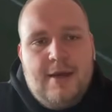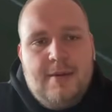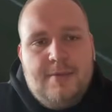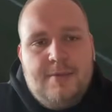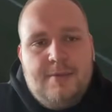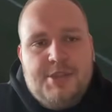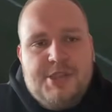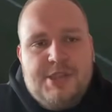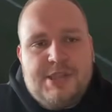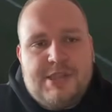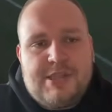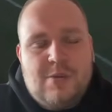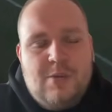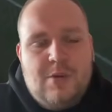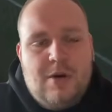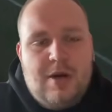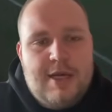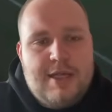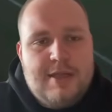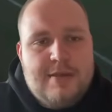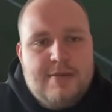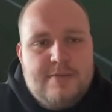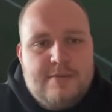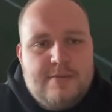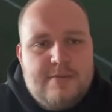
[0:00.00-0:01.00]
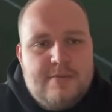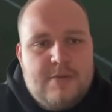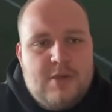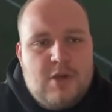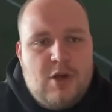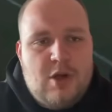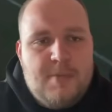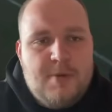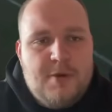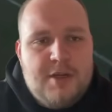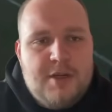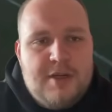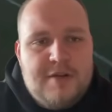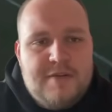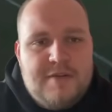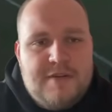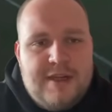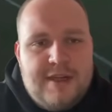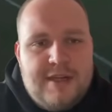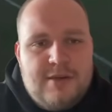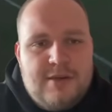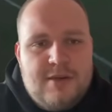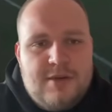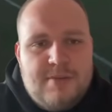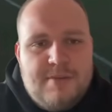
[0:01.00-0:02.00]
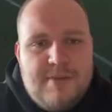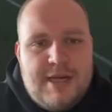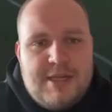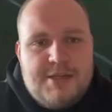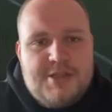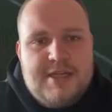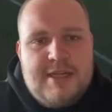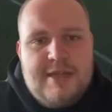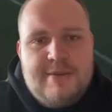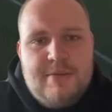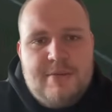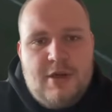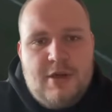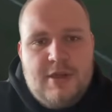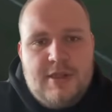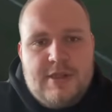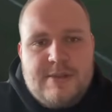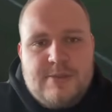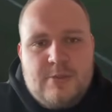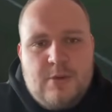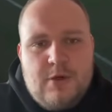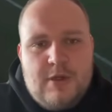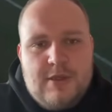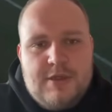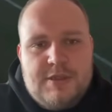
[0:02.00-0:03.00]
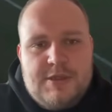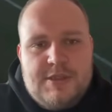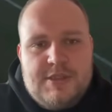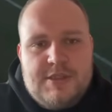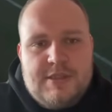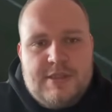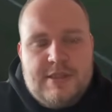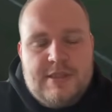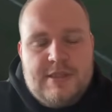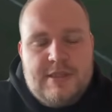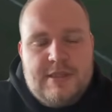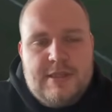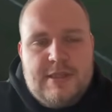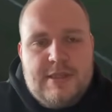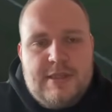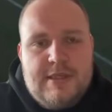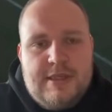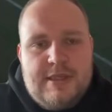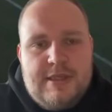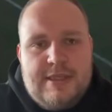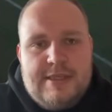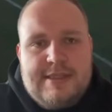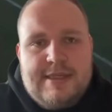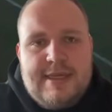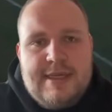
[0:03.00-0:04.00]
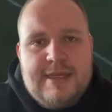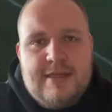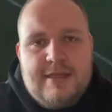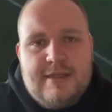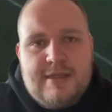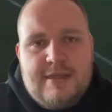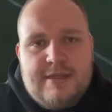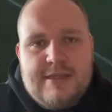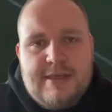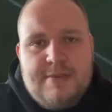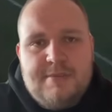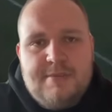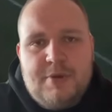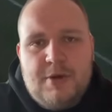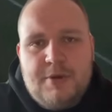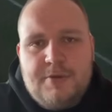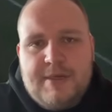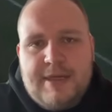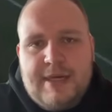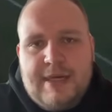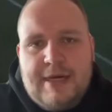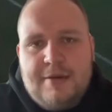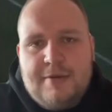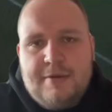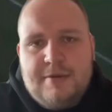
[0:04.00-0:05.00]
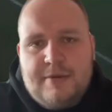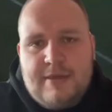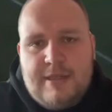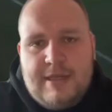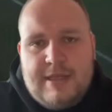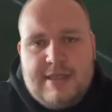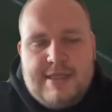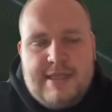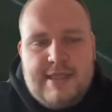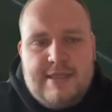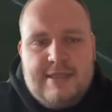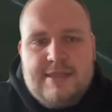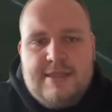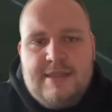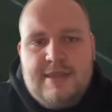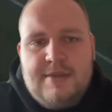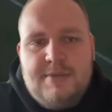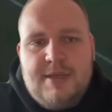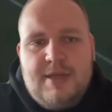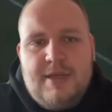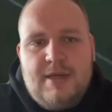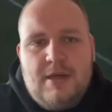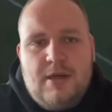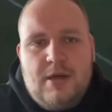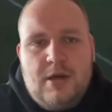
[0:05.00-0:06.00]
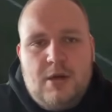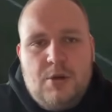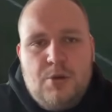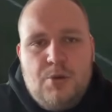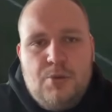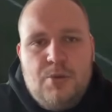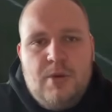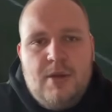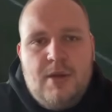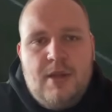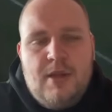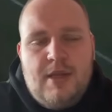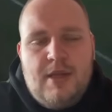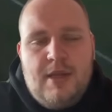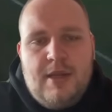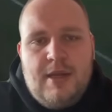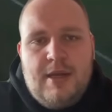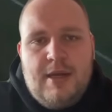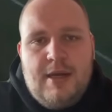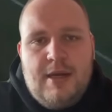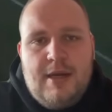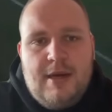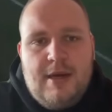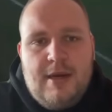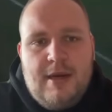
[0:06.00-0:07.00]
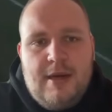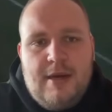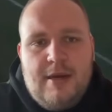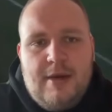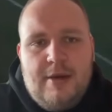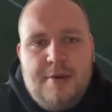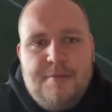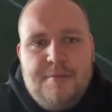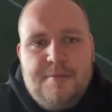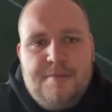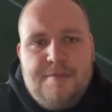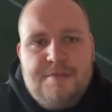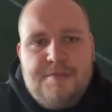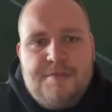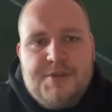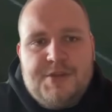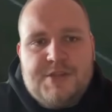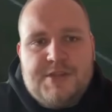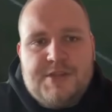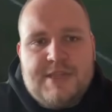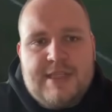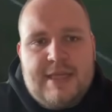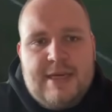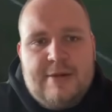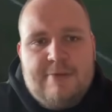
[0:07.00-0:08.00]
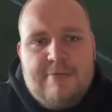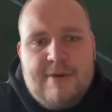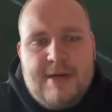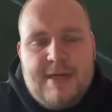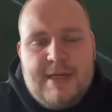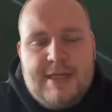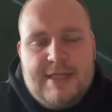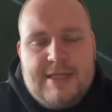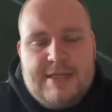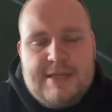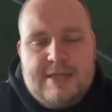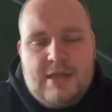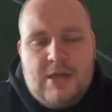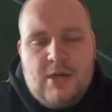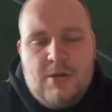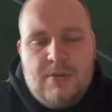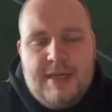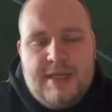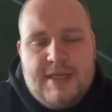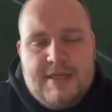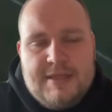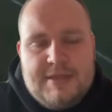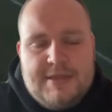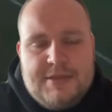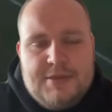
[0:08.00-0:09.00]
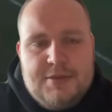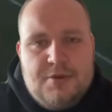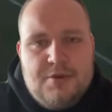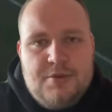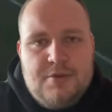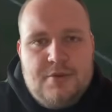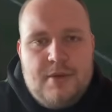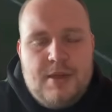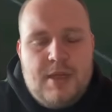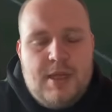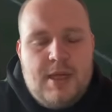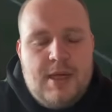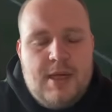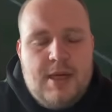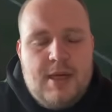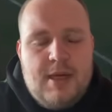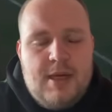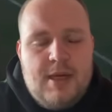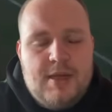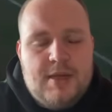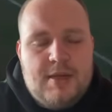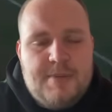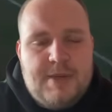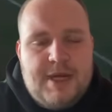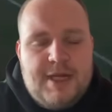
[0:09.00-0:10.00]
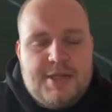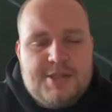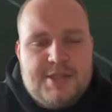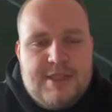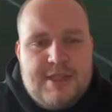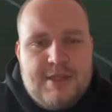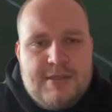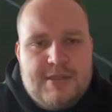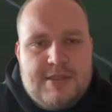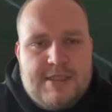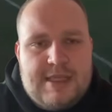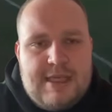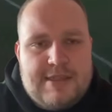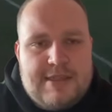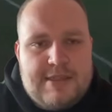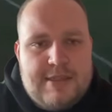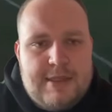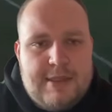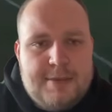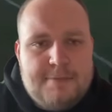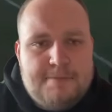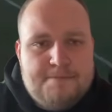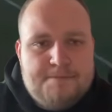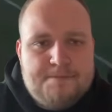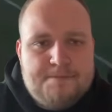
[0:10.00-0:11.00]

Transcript: which is quite common, I think, on a match day -1, just to take the tempo down, the intensity a bit low, just to get ready to go into the match day on the Saturday.